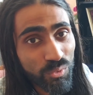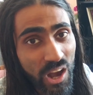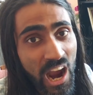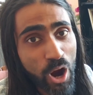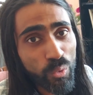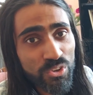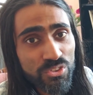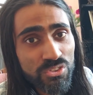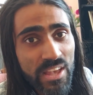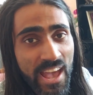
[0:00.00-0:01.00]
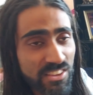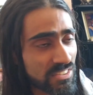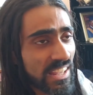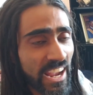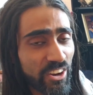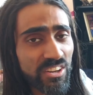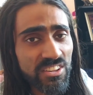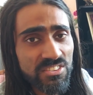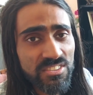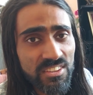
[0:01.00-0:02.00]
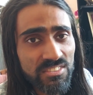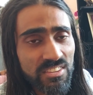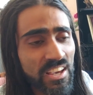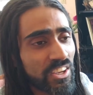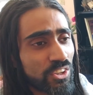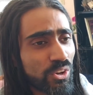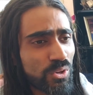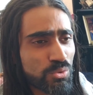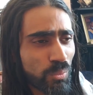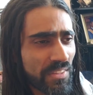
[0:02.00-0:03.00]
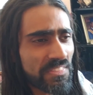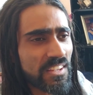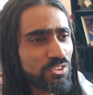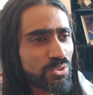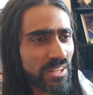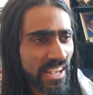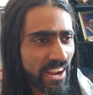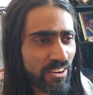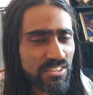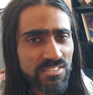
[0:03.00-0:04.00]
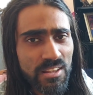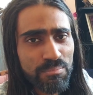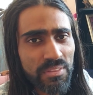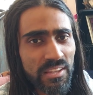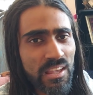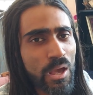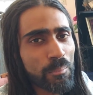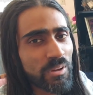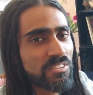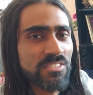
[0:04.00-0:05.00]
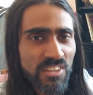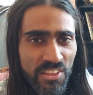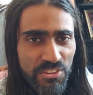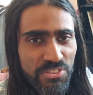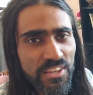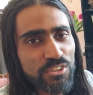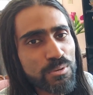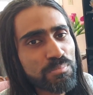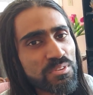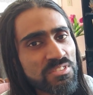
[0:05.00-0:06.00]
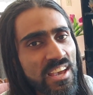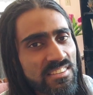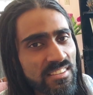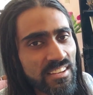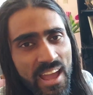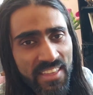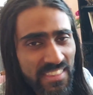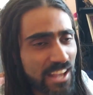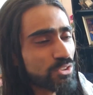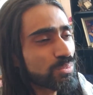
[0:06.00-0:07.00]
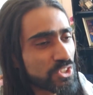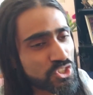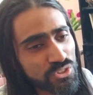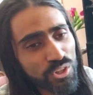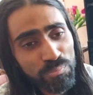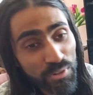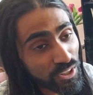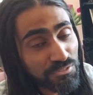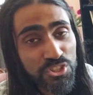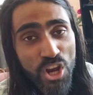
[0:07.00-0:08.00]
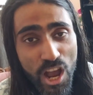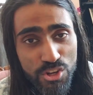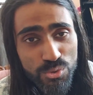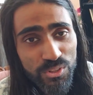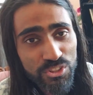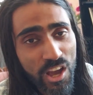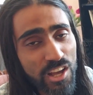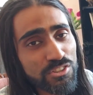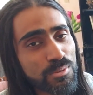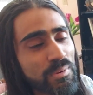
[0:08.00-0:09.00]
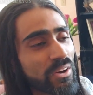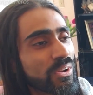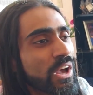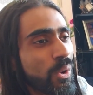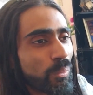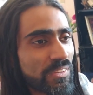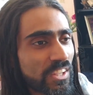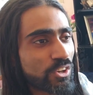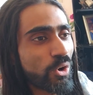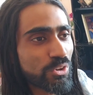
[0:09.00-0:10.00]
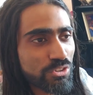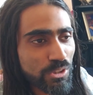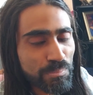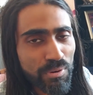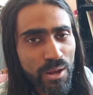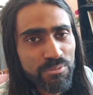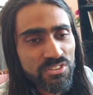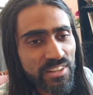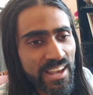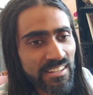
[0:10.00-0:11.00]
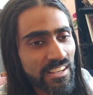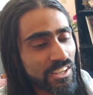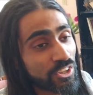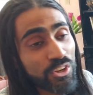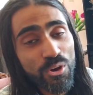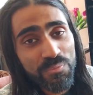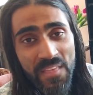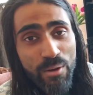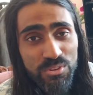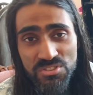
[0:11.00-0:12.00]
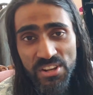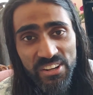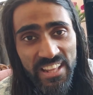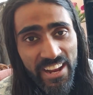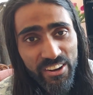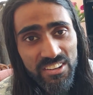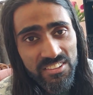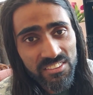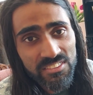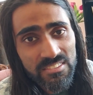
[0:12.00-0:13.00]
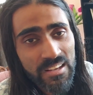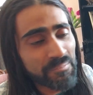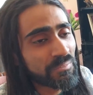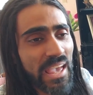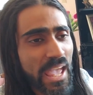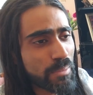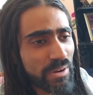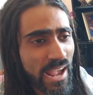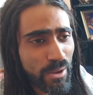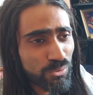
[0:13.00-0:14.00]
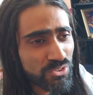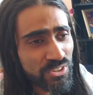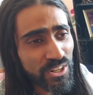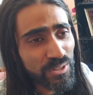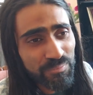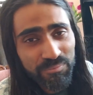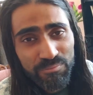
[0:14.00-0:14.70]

ours as inheritances. You know, it's one thing to inherit something, but it's another thing to possess it. And that's what the book of Joshua talks about when they go into the promised land. You know, that was their inheritance. Abraham was there